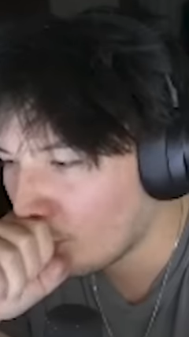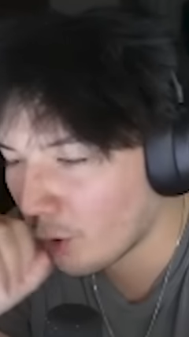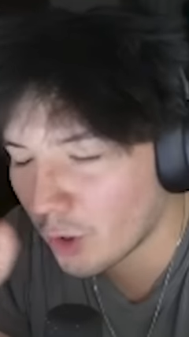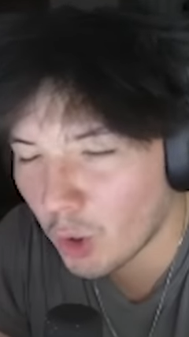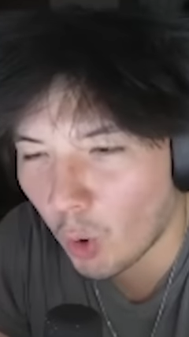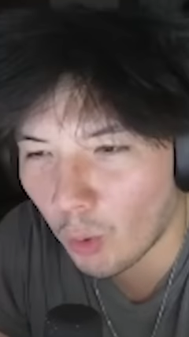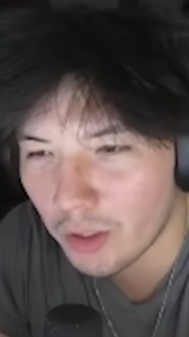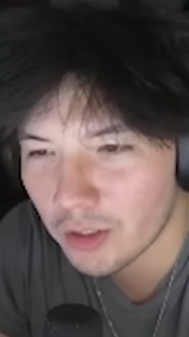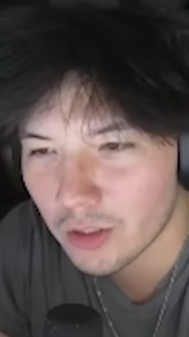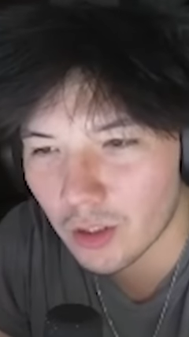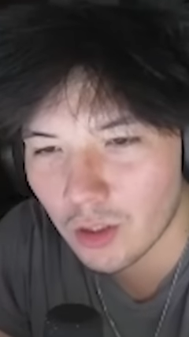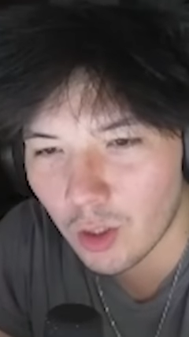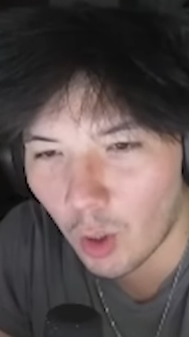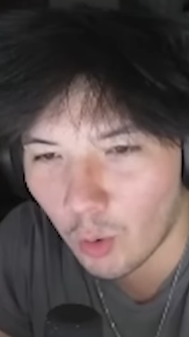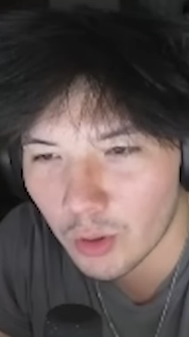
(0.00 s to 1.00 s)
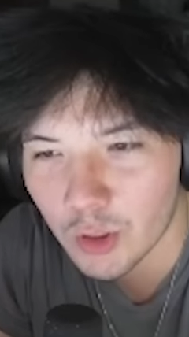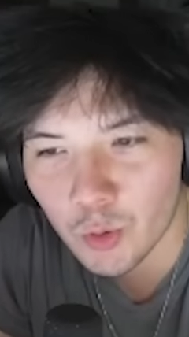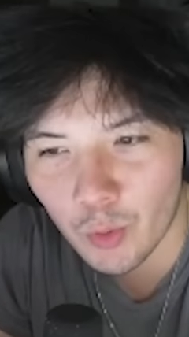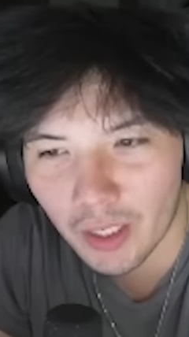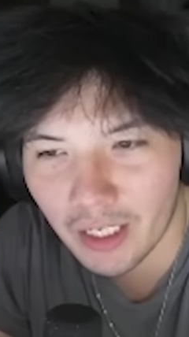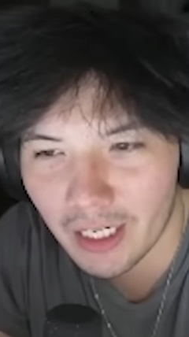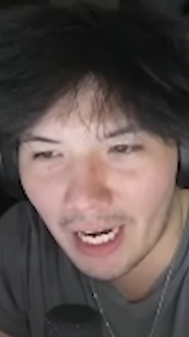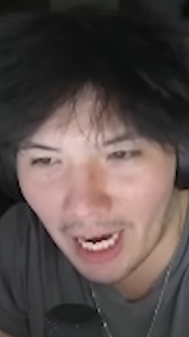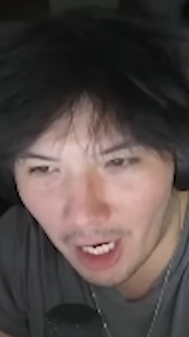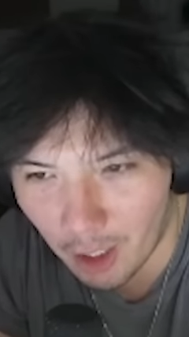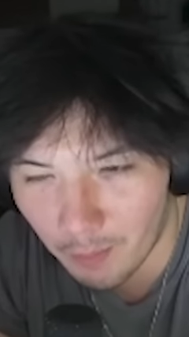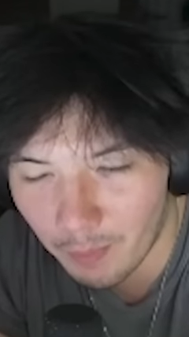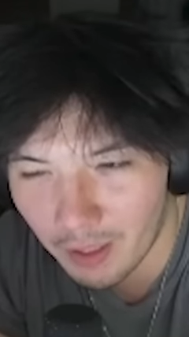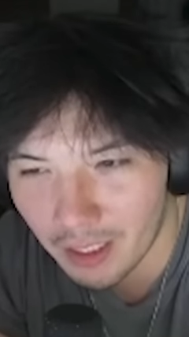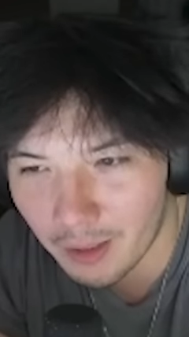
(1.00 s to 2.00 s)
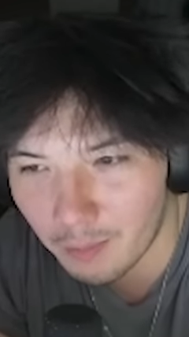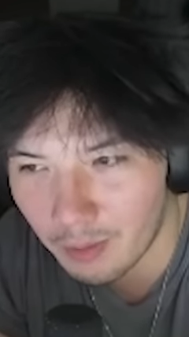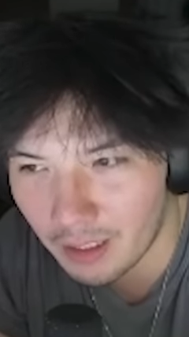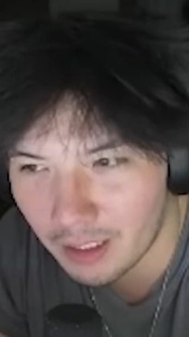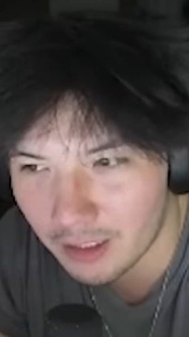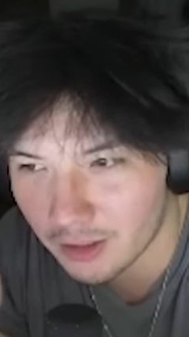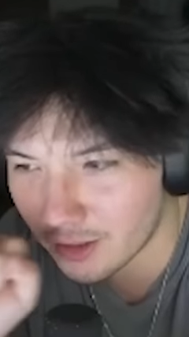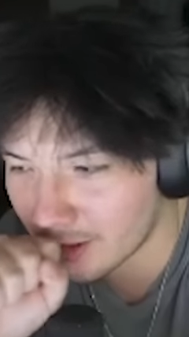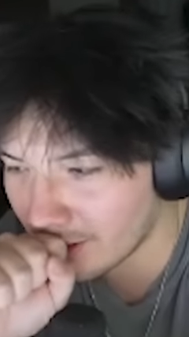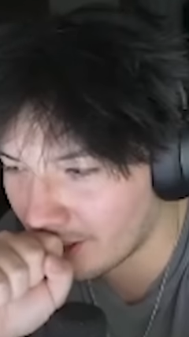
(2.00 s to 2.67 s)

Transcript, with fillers: We're going to the lowest rated Airbnbs,